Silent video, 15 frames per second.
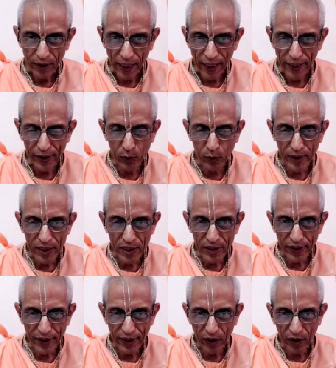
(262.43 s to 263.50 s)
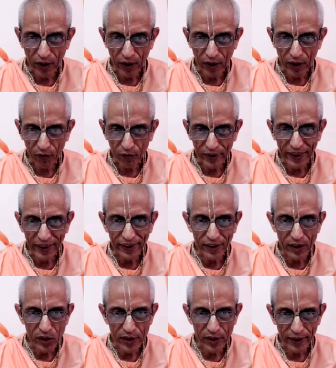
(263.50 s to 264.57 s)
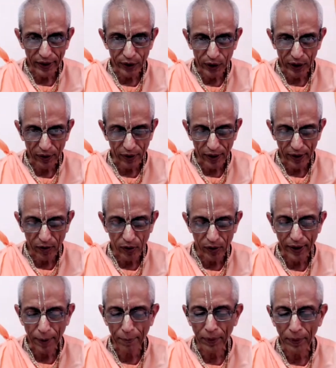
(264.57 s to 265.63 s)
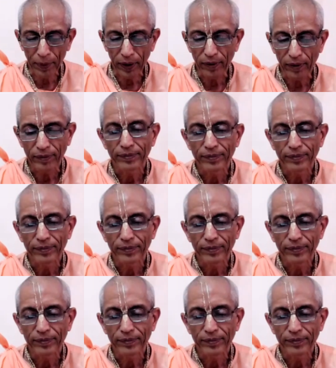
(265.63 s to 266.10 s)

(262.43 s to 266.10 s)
anniversary of deity installation in your temple.